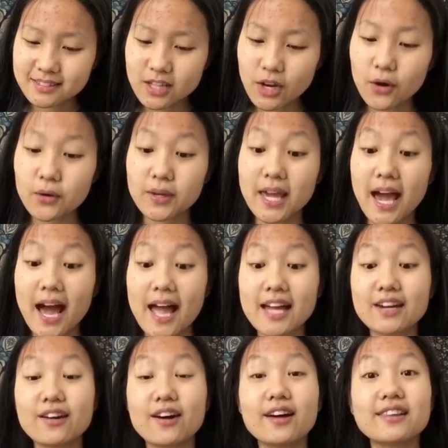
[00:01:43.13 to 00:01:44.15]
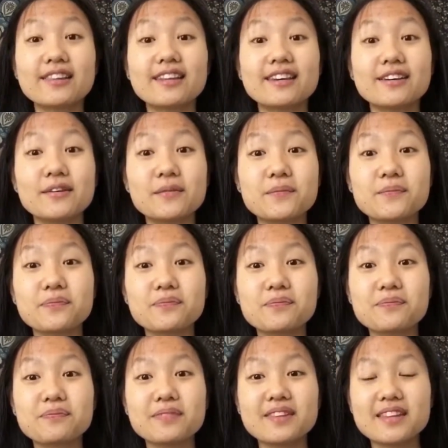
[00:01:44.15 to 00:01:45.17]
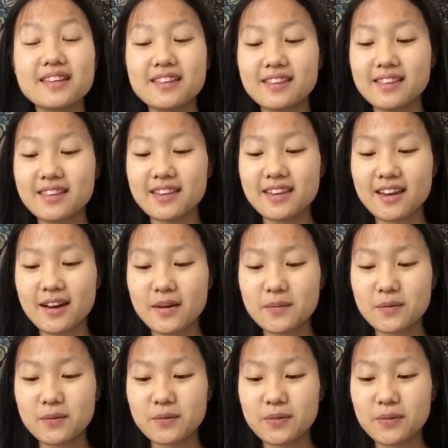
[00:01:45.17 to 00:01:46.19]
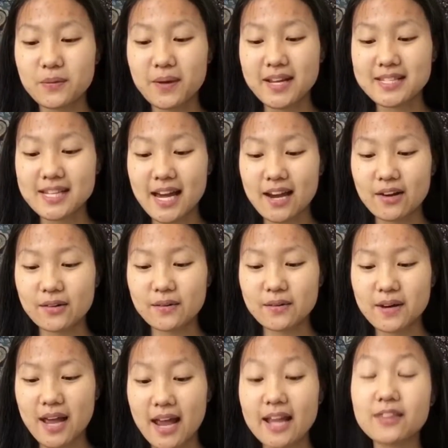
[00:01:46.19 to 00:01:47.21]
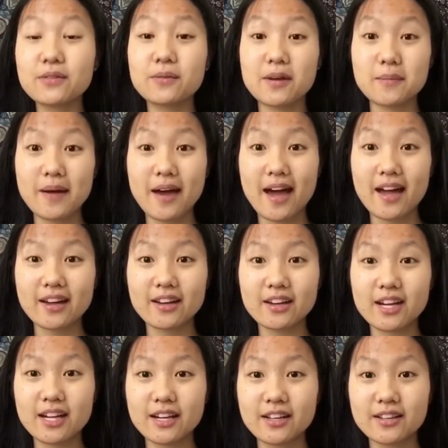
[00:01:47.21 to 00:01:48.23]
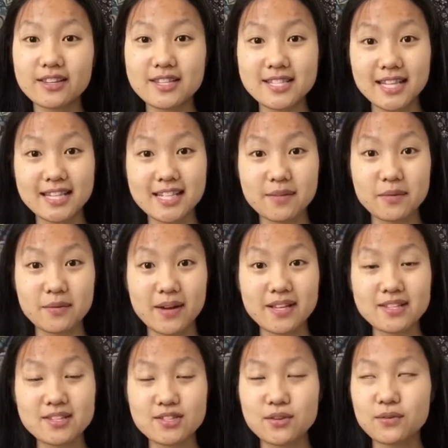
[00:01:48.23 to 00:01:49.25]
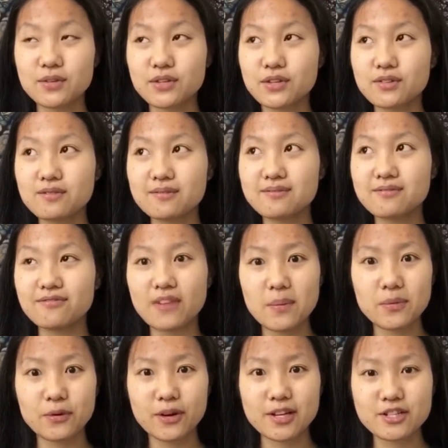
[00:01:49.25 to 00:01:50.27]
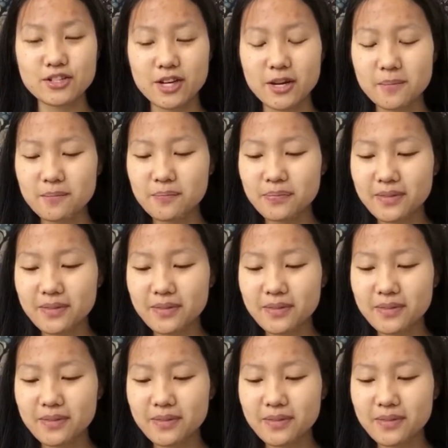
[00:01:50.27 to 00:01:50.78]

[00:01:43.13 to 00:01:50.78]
Oh yeah, and on the the um the way down and the way back, uh the second time we went, so the February trip,